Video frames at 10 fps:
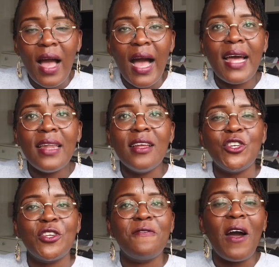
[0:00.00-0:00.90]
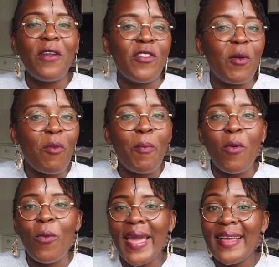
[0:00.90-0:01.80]
and just found out the proper
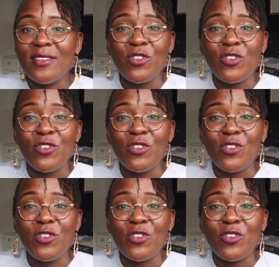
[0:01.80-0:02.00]
way